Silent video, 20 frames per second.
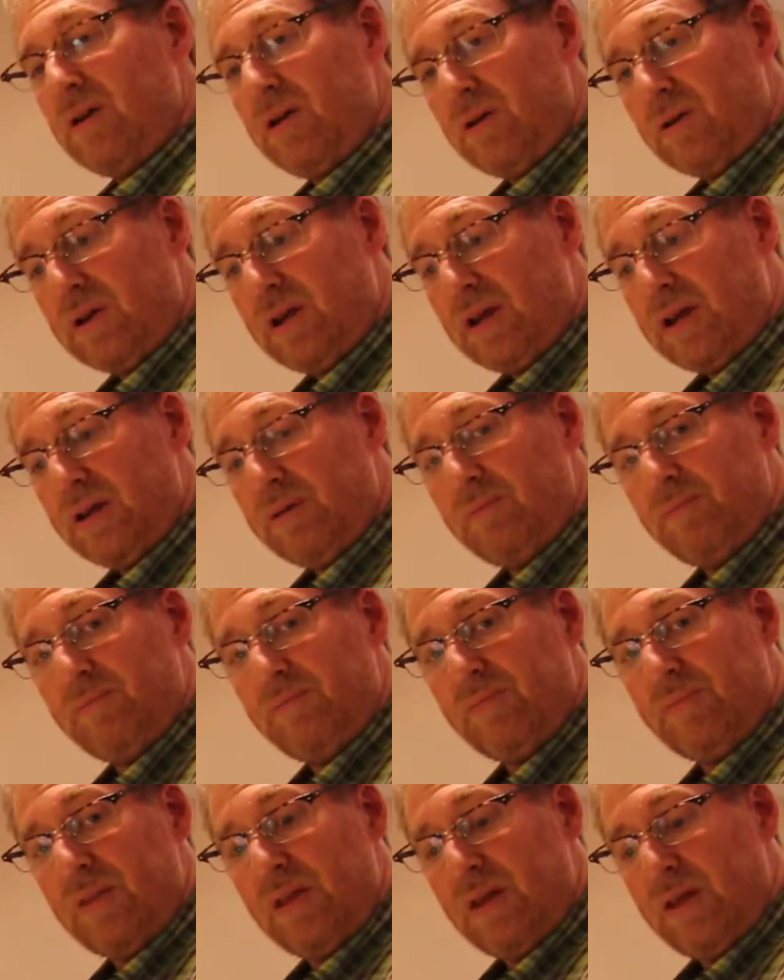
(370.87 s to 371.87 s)
Okay,
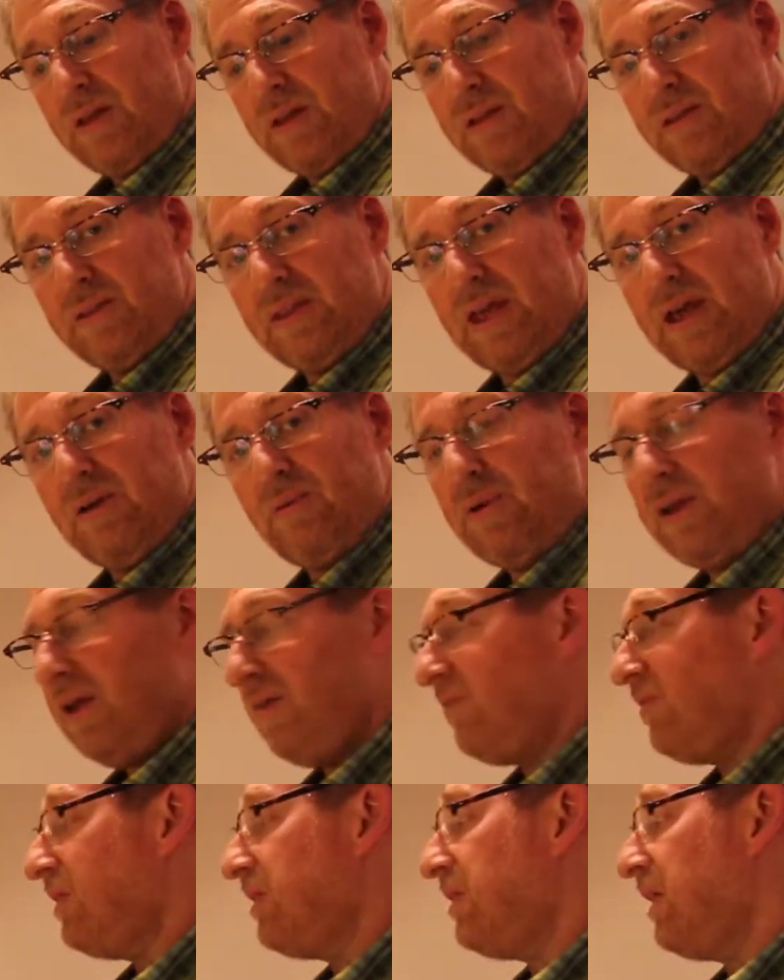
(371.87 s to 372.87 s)
now we
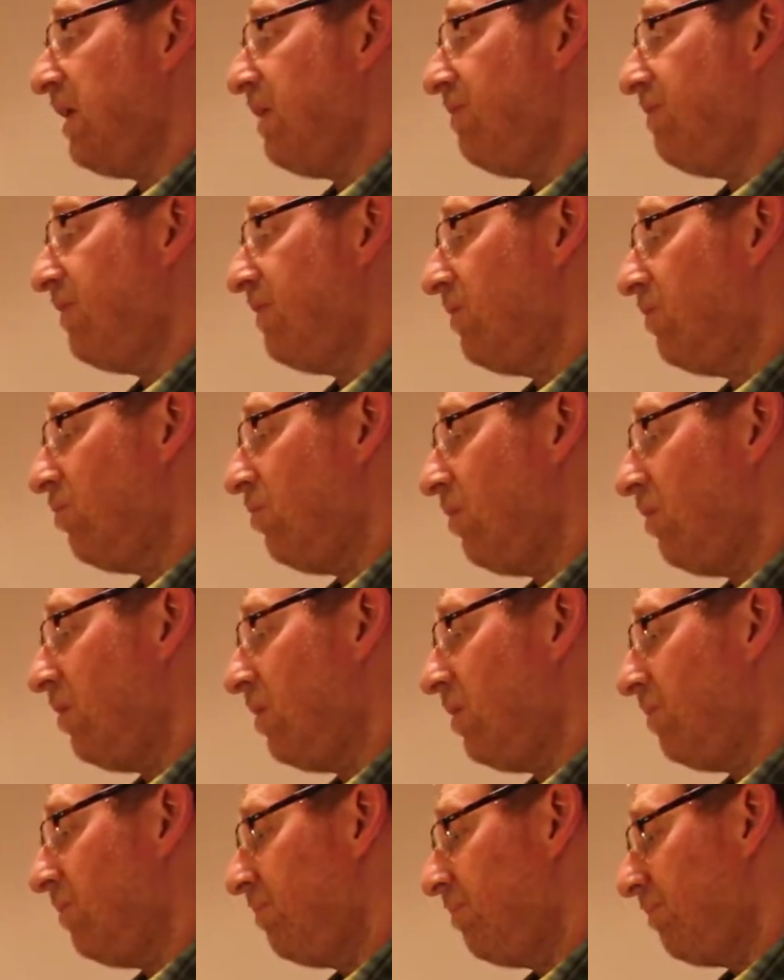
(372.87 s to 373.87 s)
have the safe in the
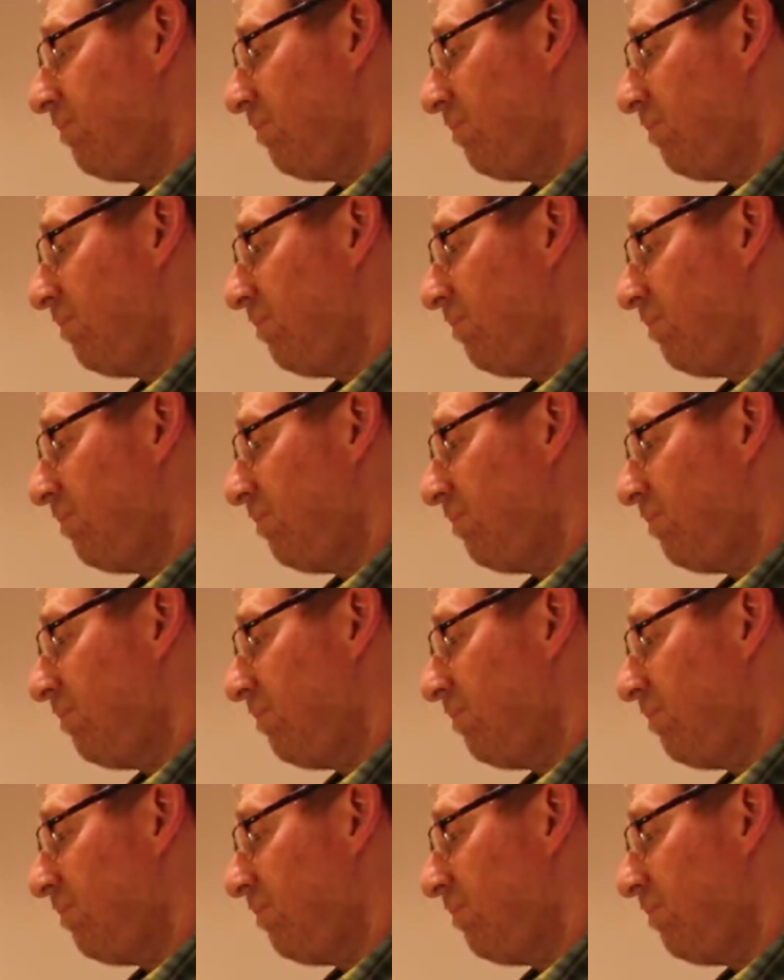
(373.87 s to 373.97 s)
wall.